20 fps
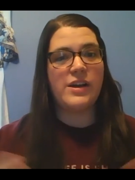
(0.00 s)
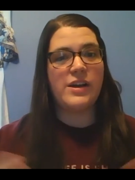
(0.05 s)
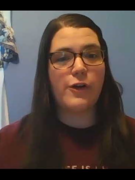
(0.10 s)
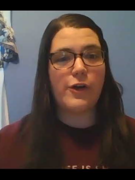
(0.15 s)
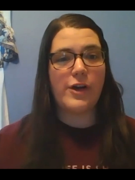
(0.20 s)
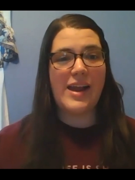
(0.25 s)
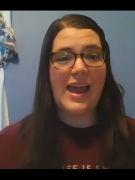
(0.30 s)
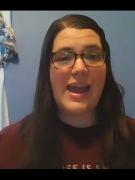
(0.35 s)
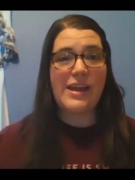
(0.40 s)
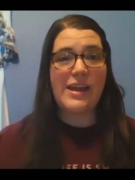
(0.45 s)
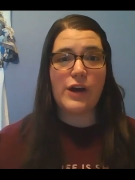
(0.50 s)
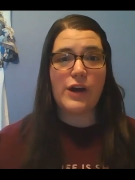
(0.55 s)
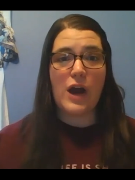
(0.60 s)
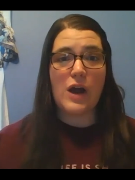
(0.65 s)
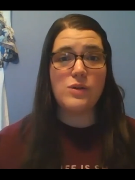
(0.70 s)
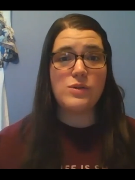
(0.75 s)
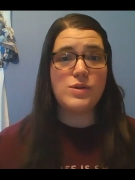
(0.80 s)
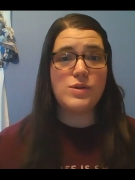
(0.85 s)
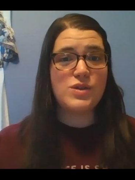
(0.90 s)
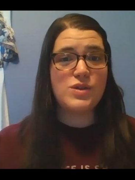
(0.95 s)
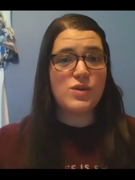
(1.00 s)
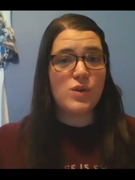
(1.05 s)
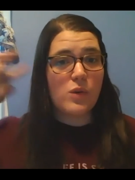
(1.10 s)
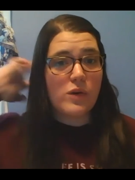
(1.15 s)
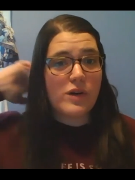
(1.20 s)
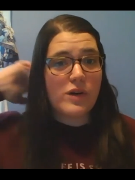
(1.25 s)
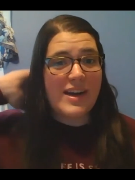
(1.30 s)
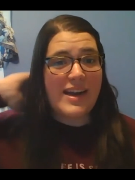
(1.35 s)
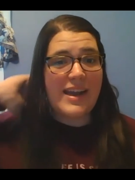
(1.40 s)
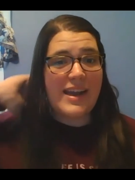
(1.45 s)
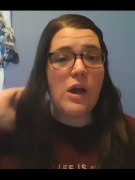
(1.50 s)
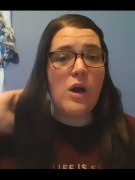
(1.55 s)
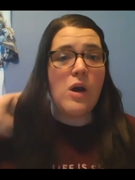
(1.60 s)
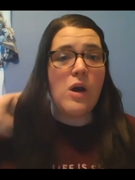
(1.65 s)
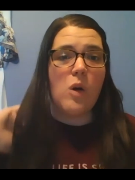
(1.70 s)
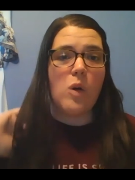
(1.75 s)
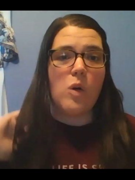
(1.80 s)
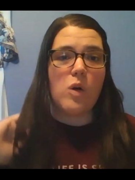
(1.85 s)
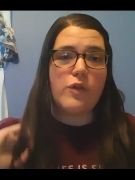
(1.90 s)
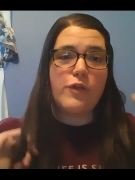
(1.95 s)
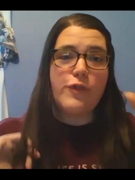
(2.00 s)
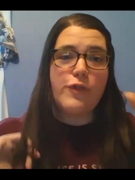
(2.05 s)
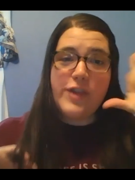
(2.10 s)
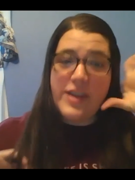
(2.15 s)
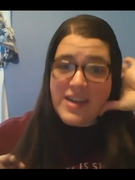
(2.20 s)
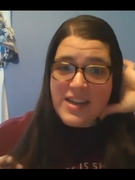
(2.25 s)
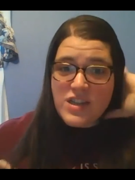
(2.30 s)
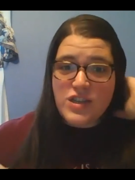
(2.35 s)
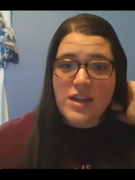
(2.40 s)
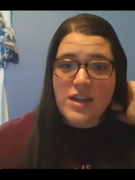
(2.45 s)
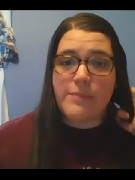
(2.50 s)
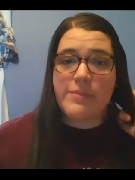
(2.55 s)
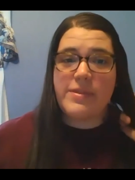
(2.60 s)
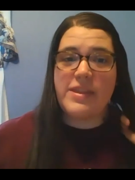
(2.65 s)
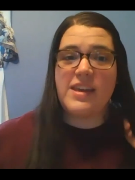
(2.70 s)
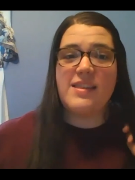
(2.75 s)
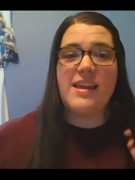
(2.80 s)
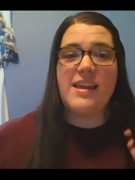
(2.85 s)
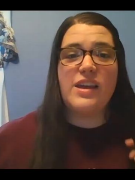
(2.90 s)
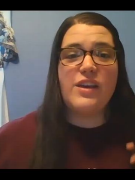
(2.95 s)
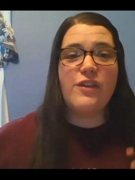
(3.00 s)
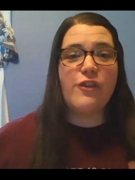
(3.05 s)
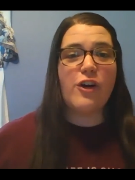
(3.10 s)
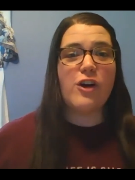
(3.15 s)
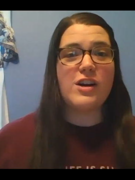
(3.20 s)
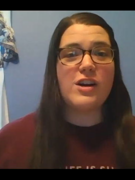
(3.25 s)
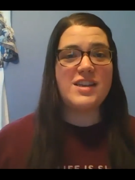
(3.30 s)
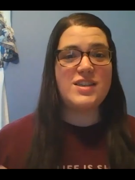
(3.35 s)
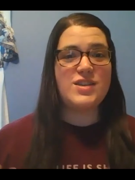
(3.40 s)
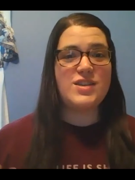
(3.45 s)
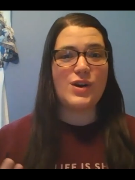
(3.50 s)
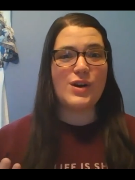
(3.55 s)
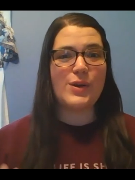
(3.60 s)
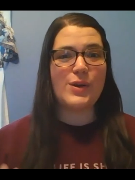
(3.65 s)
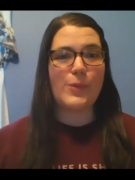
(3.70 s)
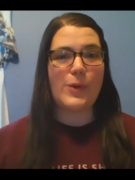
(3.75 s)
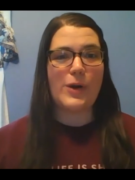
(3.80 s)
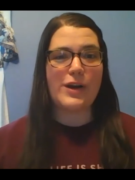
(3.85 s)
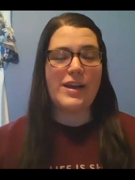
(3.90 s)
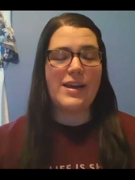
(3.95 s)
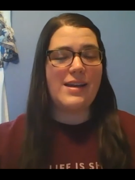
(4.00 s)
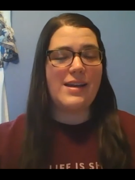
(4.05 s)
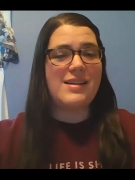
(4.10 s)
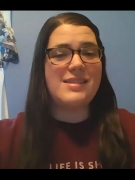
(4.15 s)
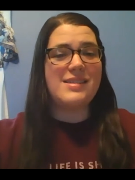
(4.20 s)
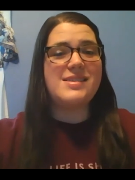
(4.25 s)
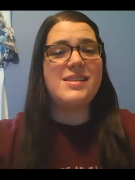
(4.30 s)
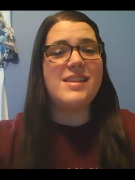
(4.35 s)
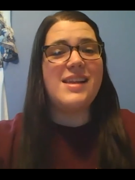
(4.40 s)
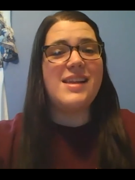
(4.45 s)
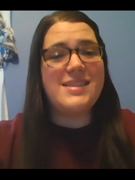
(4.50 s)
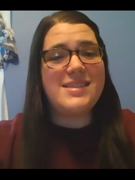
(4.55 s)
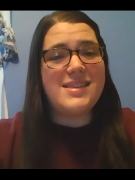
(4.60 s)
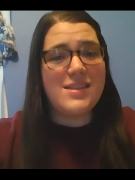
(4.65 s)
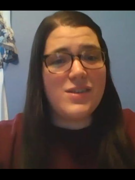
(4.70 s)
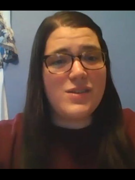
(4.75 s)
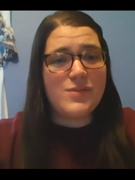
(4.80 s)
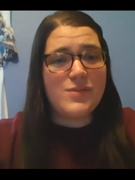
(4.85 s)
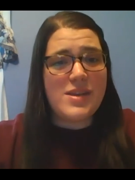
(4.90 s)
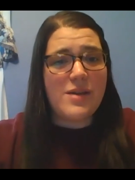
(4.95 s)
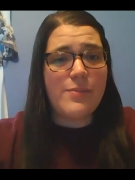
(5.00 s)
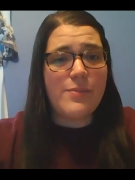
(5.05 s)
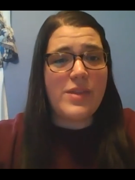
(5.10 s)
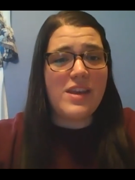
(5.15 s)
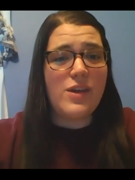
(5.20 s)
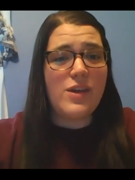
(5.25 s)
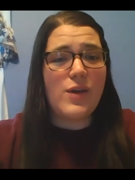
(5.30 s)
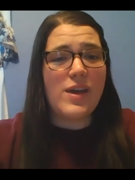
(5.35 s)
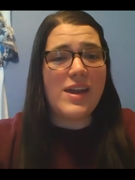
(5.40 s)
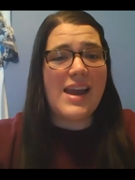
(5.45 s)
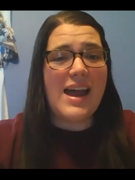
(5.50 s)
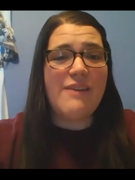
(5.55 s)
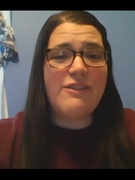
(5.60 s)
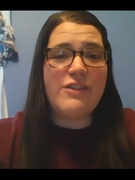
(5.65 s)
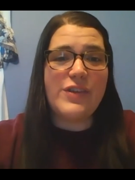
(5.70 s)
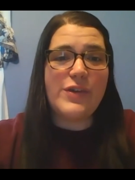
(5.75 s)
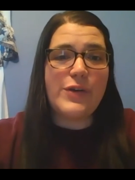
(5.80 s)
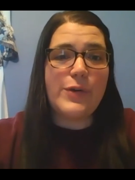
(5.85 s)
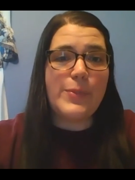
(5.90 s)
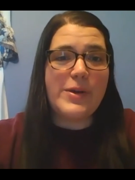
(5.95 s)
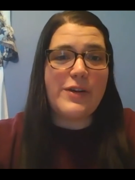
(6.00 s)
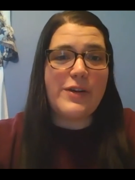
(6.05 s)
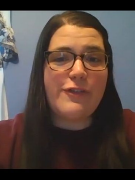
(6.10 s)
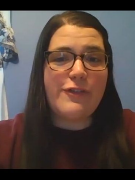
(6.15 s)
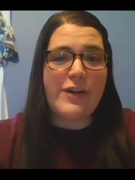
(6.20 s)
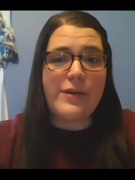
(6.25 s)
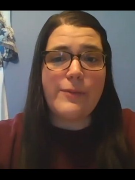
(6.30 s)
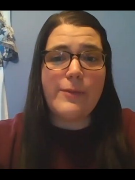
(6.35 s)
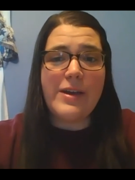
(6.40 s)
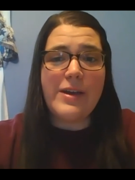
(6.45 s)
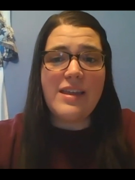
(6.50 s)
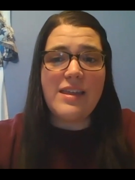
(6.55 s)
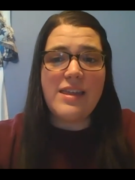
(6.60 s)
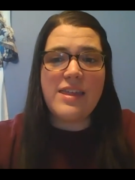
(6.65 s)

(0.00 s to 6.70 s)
Create your own story or finish something that you've already started working on. So that's a little something you can have a little bit of fun with.